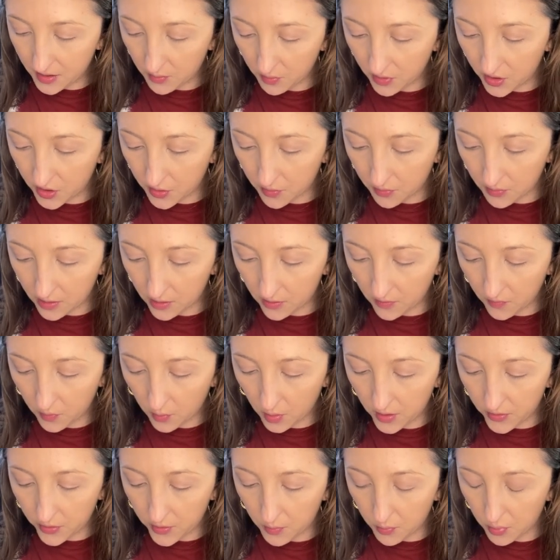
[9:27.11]
with 3 or 4
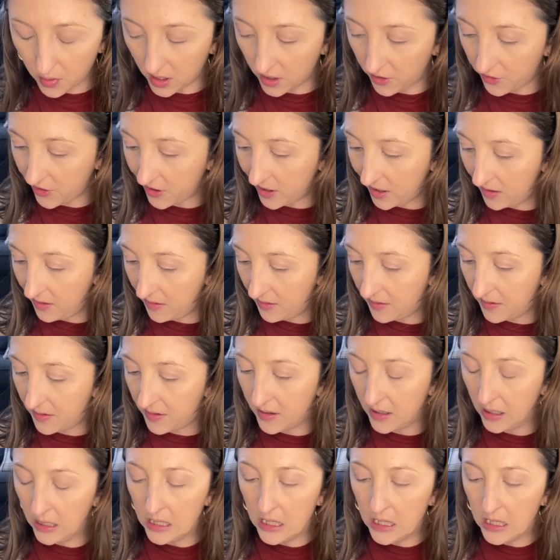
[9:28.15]
other brushes.